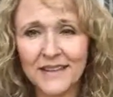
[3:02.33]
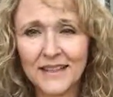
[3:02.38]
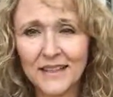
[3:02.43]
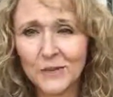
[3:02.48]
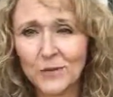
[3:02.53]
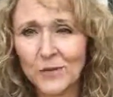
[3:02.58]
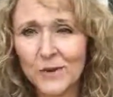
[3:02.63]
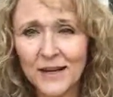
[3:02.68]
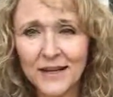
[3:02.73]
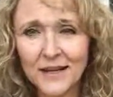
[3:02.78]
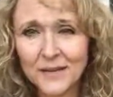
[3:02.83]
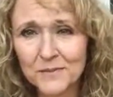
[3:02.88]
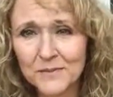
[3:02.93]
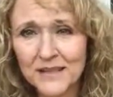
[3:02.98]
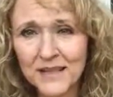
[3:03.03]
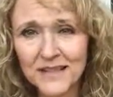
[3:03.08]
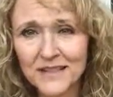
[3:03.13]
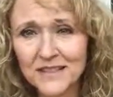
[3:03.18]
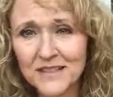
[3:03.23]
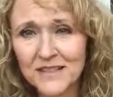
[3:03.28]
Get right up
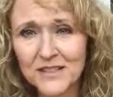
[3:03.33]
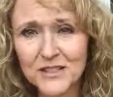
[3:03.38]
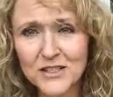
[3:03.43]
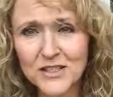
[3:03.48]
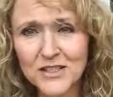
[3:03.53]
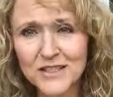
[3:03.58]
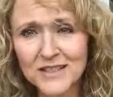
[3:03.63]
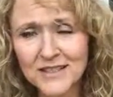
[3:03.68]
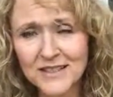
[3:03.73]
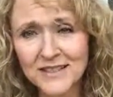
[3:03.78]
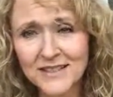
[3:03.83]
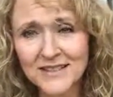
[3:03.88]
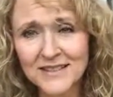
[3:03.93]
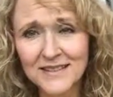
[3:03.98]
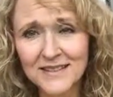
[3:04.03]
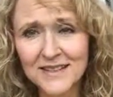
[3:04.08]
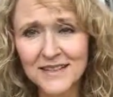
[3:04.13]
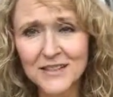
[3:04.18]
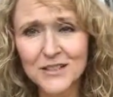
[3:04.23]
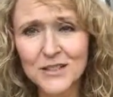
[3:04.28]
next to Jesus.
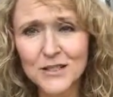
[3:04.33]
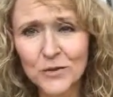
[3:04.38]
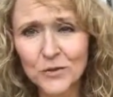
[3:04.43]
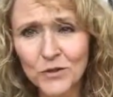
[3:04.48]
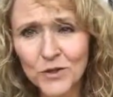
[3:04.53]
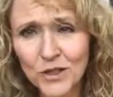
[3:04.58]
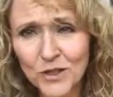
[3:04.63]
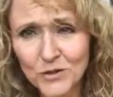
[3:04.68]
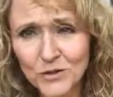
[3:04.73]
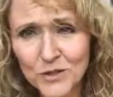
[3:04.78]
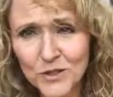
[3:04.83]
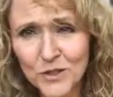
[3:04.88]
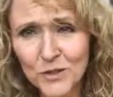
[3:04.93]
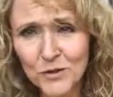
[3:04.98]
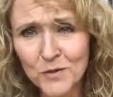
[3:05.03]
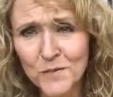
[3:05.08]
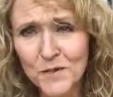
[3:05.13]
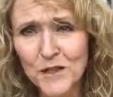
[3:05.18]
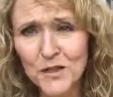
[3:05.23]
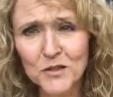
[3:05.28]
Get so close to
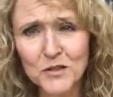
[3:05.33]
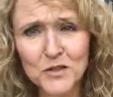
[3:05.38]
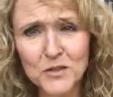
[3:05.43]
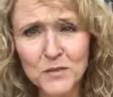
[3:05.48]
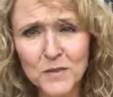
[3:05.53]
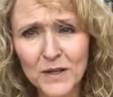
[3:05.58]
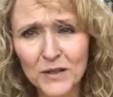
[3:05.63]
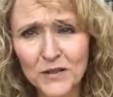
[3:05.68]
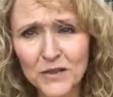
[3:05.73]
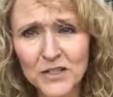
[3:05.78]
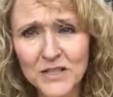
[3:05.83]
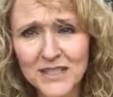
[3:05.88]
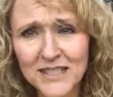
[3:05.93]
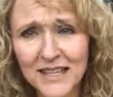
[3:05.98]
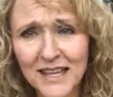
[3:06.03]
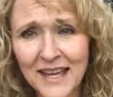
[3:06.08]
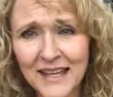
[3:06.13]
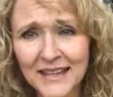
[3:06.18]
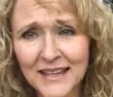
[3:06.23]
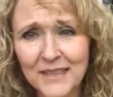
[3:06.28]
Him that you smell
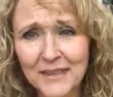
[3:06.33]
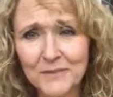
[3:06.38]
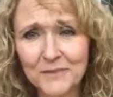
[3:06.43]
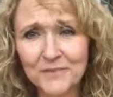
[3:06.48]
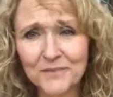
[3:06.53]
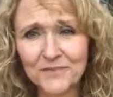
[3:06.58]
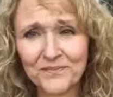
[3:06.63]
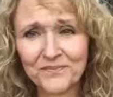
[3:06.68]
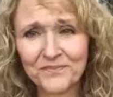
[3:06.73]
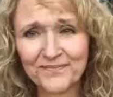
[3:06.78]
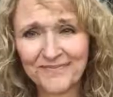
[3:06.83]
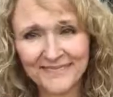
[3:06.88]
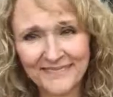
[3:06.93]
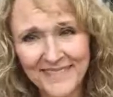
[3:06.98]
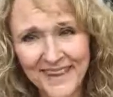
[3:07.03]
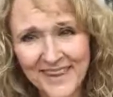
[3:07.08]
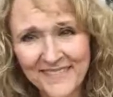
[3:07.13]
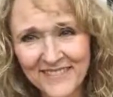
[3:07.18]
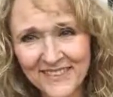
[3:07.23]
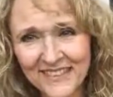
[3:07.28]
just like Him.
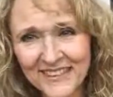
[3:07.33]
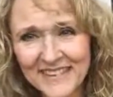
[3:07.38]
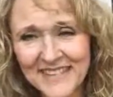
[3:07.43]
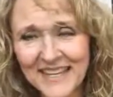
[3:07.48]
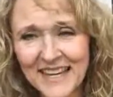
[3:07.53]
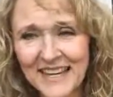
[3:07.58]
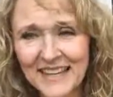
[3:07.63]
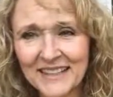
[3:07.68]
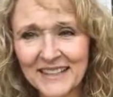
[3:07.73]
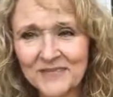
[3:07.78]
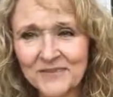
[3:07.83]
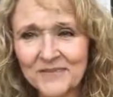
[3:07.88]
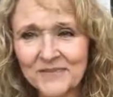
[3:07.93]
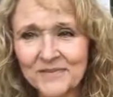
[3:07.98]
Have a good day.